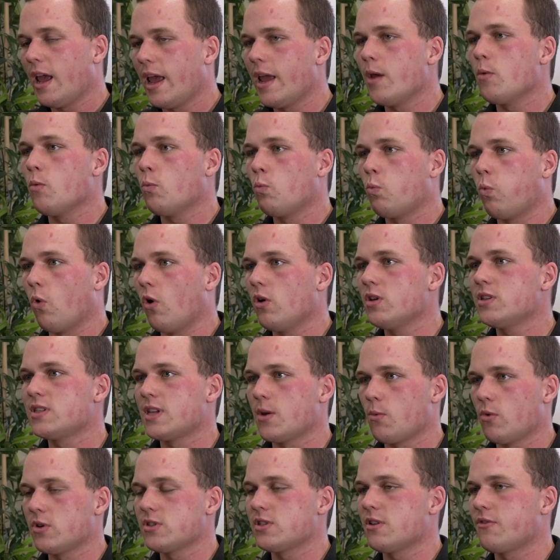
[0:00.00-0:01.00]
There
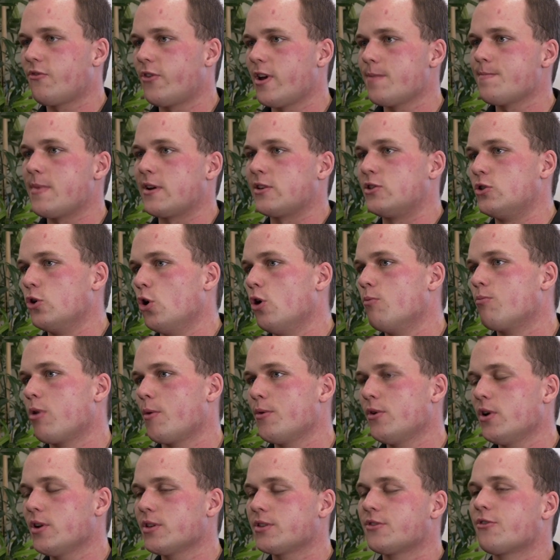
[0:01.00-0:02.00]
was the feedback to it,
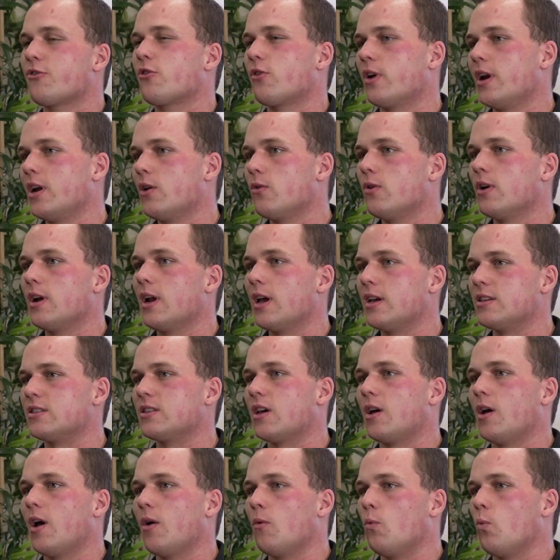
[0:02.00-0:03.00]
probably not as frequent as
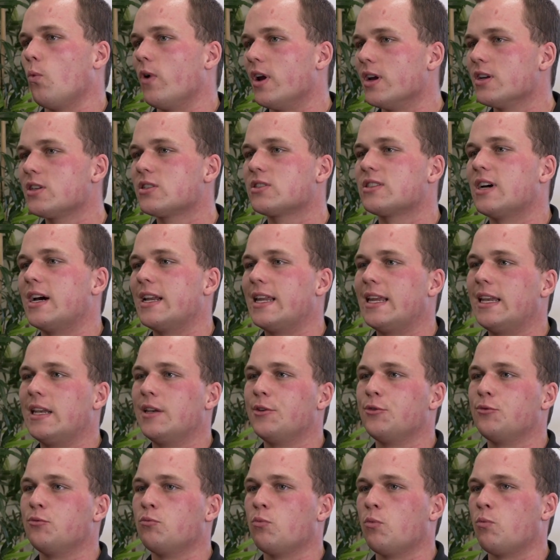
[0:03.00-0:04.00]
I wish. I
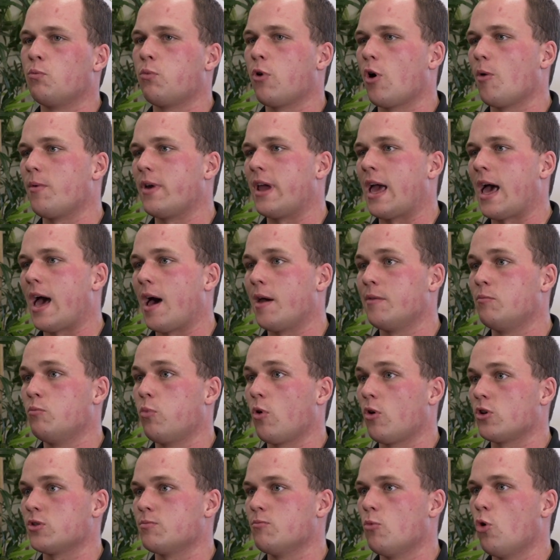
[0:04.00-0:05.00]

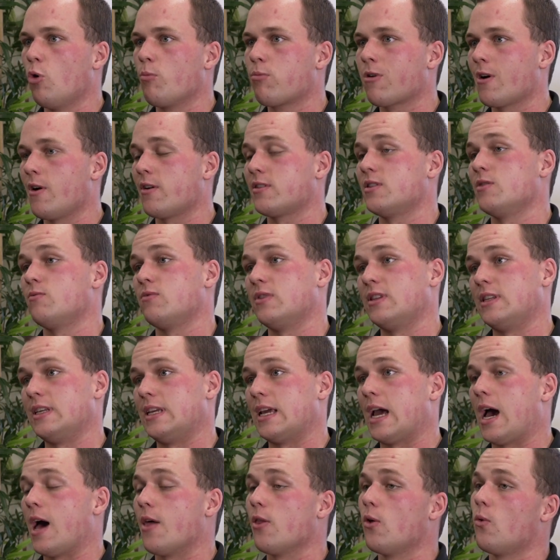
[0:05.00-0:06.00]
was more proactive with
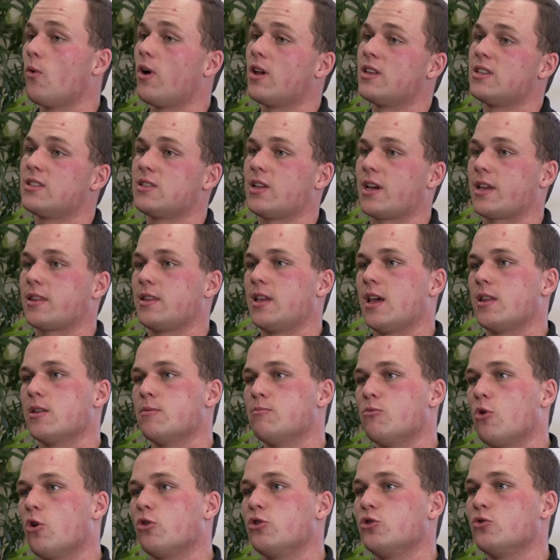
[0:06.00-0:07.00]
the other ones, like the other
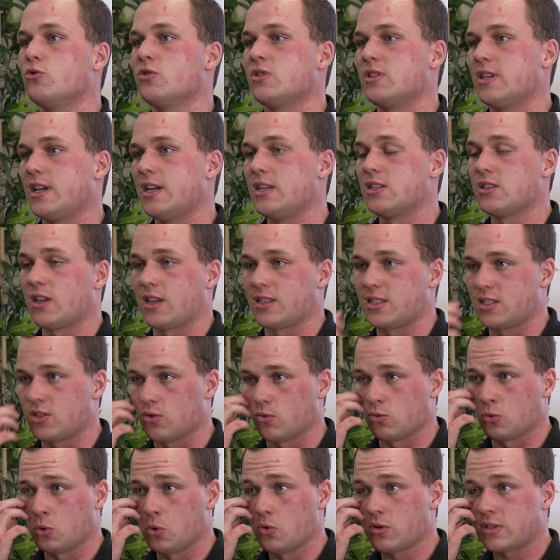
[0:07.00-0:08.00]
modules. These I
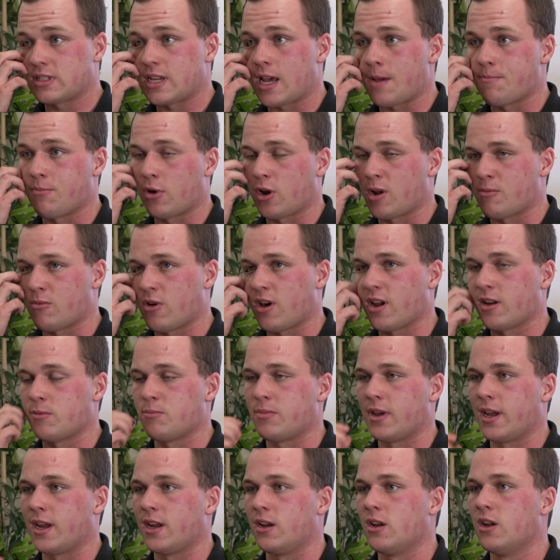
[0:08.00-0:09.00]
still looked at, but I might have
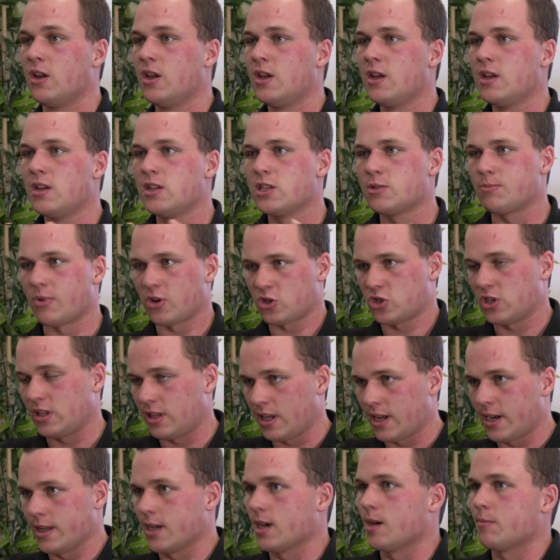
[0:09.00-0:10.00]
been, especially
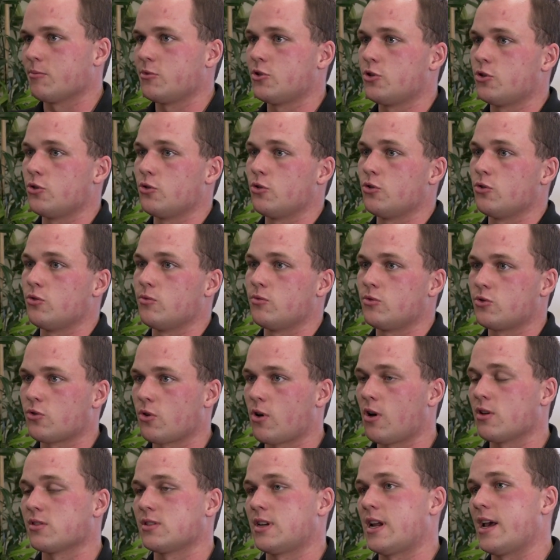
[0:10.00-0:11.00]
leading up to
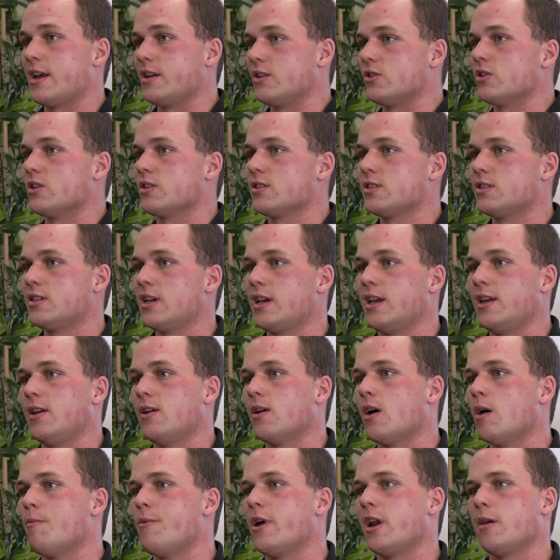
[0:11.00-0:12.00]
trials and HSC,
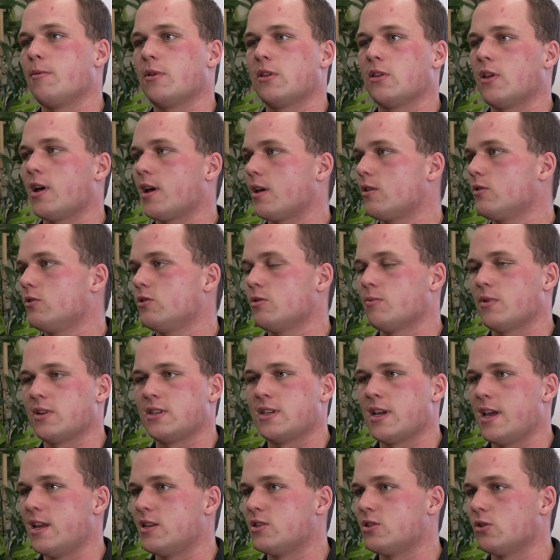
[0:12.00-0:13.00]
I might have been like to my
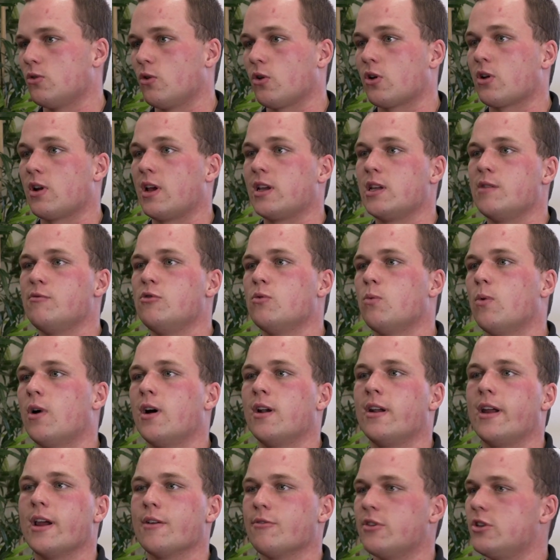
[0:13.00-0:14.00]
teacher, look, can I give you
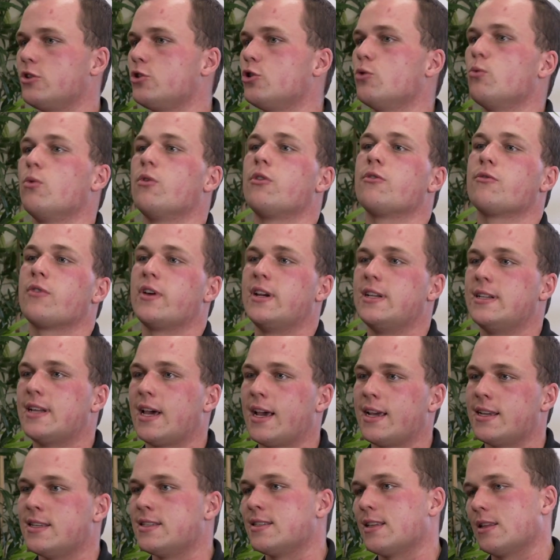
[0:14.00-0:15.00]
one every 2 or 3
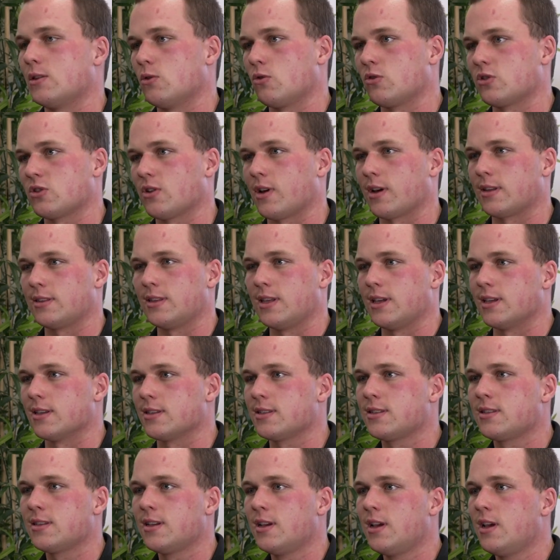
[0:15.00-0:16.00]
days that looks like
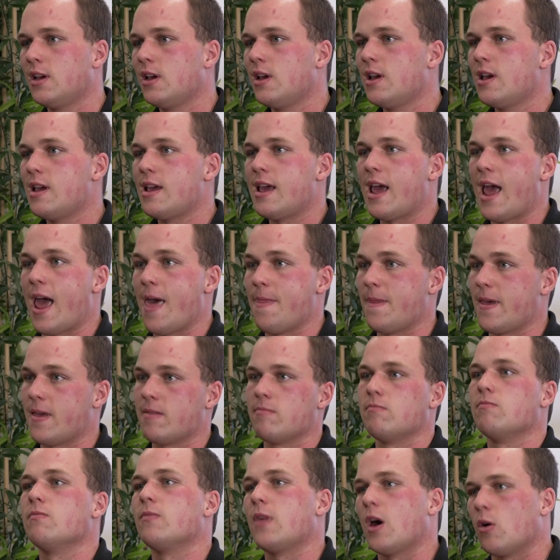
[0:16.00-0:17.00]
this? And
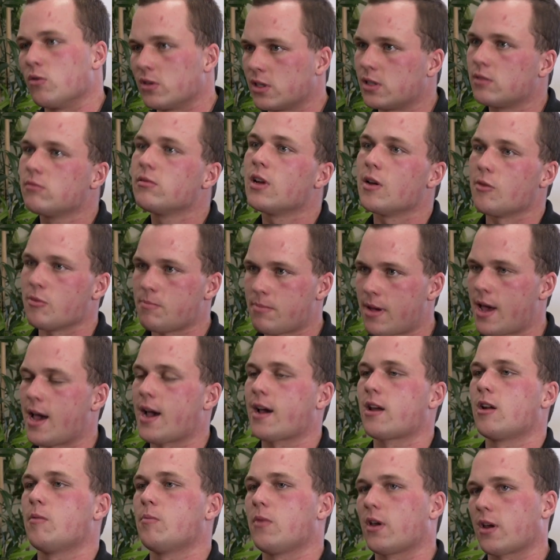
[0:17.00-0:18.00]
then they would give it
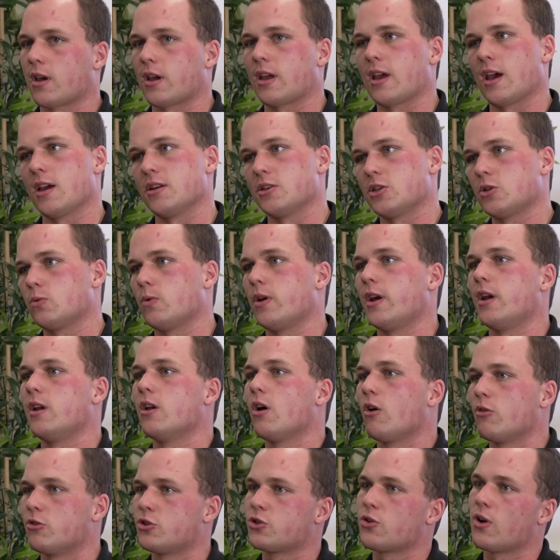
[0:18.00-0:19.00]
back, and I'm like, okay, sweet,
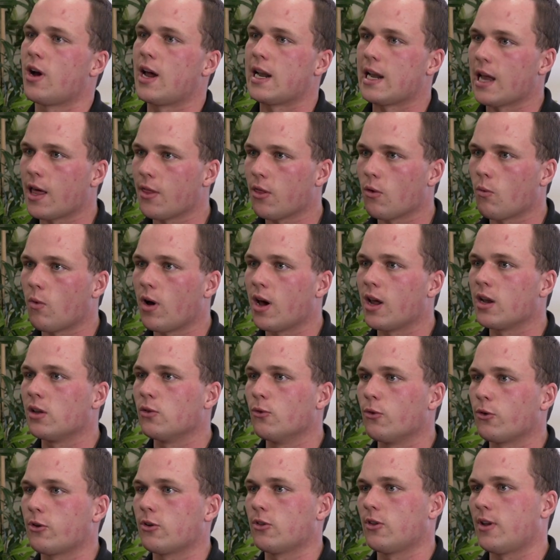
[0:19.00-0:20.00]
I'll try another one,
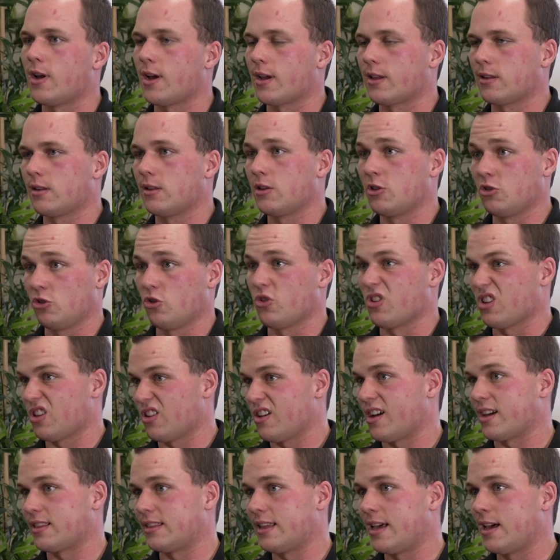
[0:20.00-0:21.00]
look at it
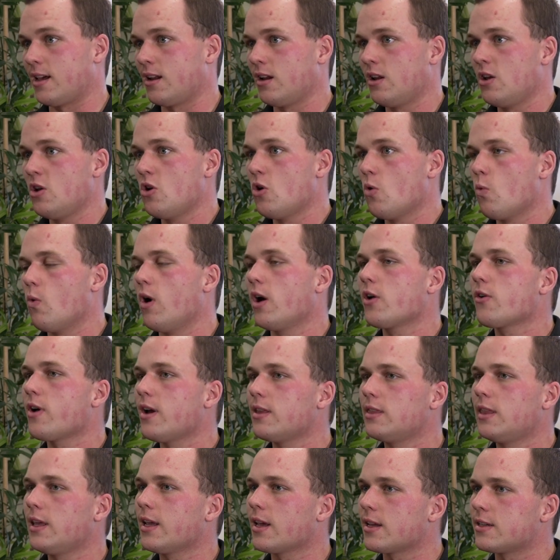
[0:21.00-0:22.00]
like that. One
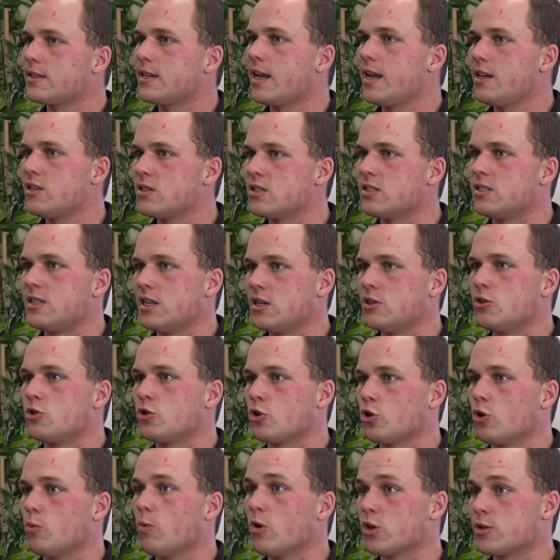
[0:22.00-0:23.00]
great thing our teachers did
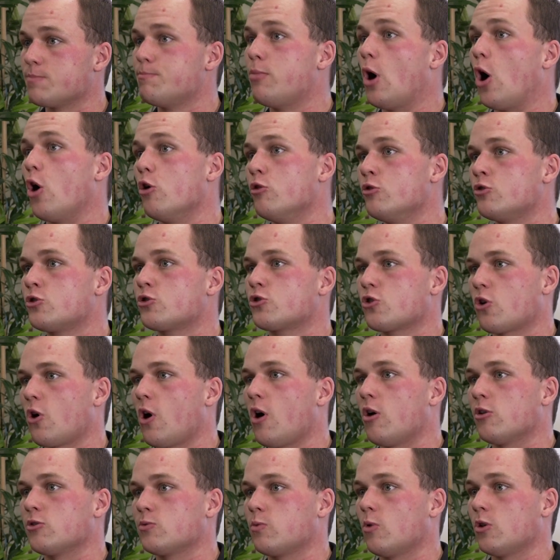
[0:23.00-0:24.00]
too was
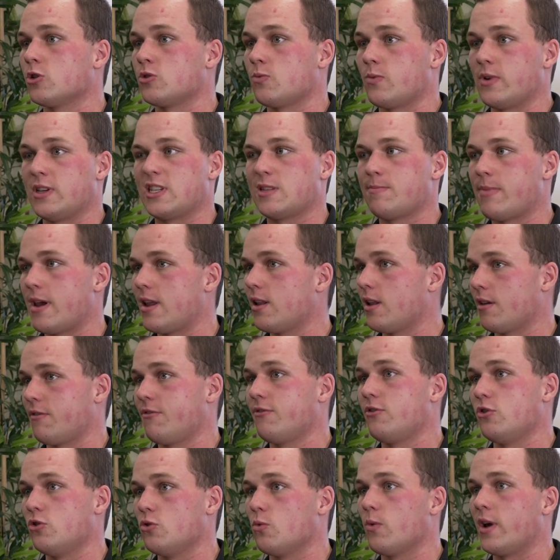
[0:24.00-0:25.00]
post-trials, was we spent a
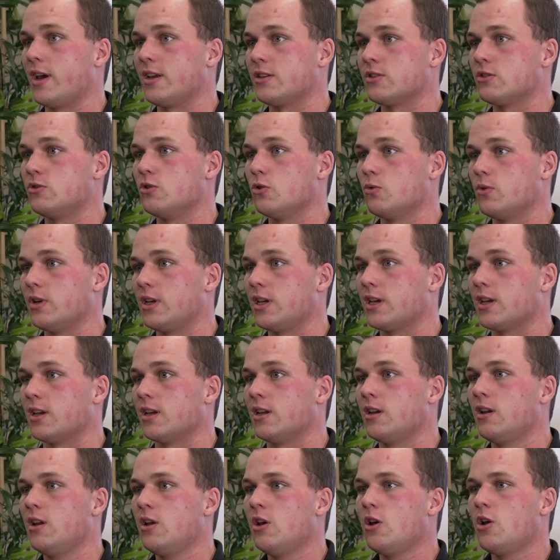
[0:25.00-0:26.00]
few weeks doing
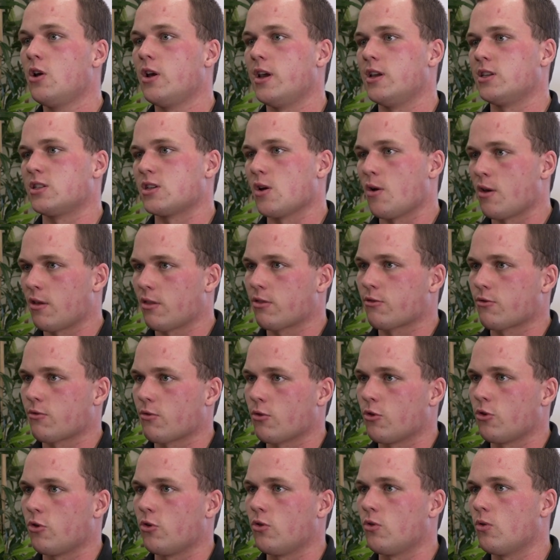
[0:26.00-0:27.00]
it, is going
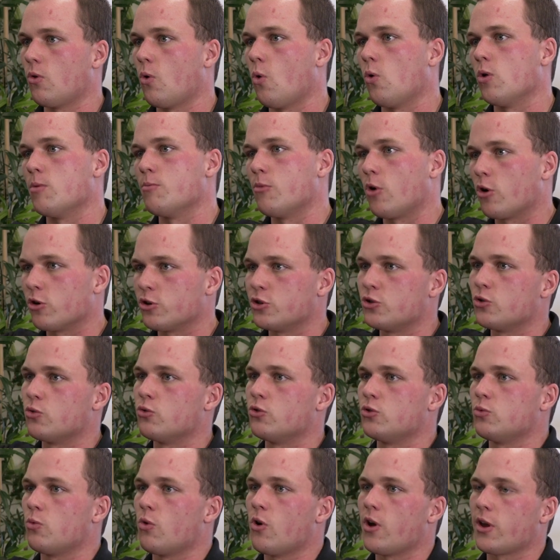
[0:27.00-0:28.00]
through all the
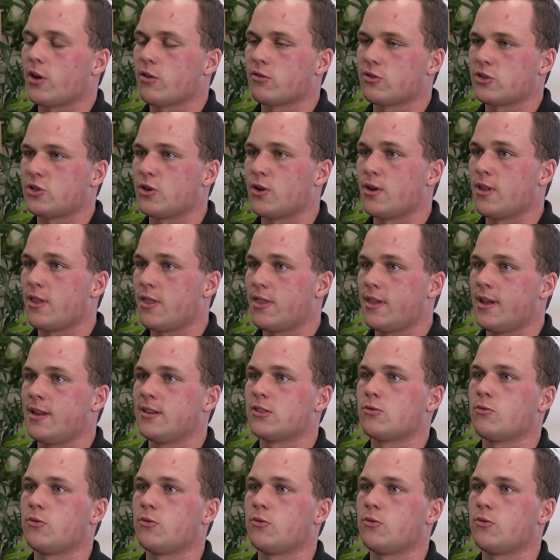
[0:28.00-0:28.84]
modules, working on certain things.